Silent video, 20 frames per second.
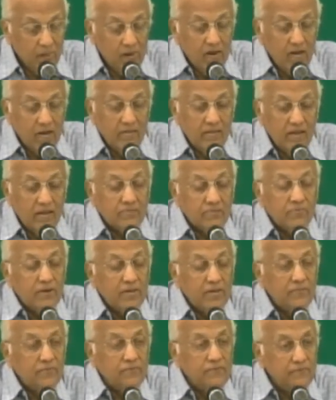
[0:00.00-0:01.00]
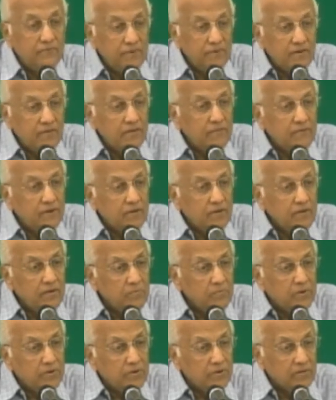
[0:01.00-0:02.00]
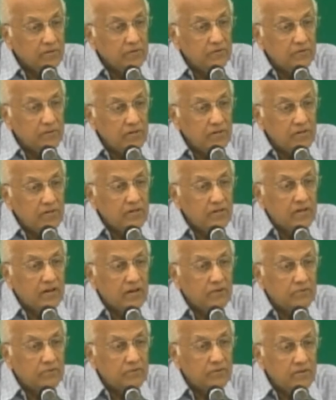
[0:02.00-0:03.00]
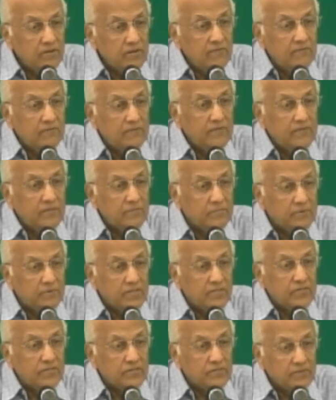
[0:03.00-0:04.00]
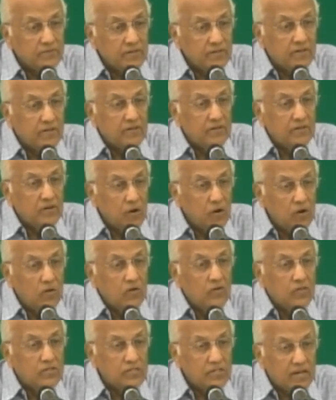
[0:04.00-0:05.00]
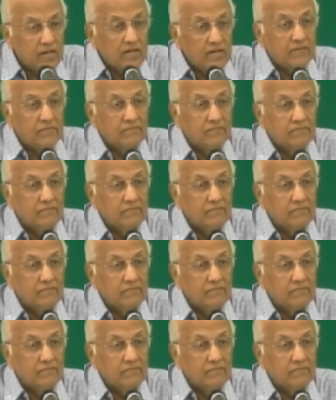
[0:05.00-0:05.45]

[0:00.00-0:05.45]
And that's why it's very, very important to learn how to live in the presence of God all the time.